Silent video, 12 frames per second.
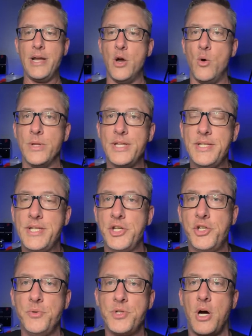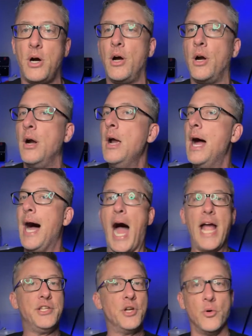know what these issues are.
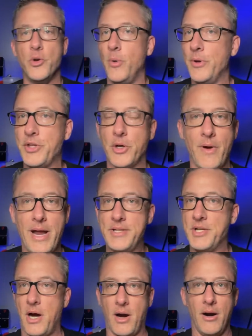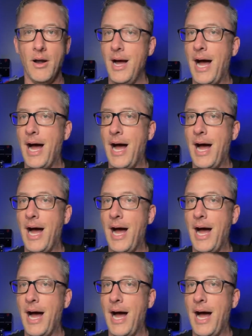I don't know what the grades are.